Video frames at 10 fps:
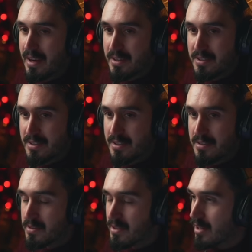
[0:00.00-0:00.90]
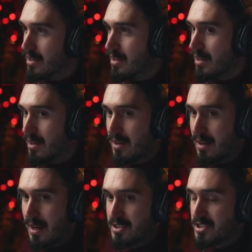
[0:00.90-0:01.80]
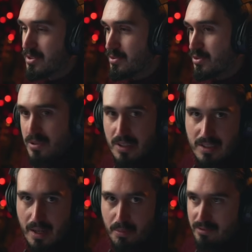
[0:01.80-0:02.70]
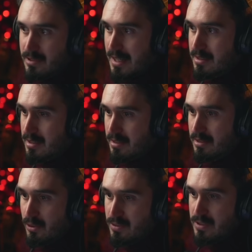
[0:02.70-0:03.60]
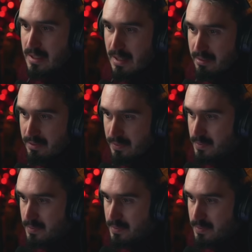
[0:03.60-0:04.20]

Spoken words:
I just don't do this type of writing often enough.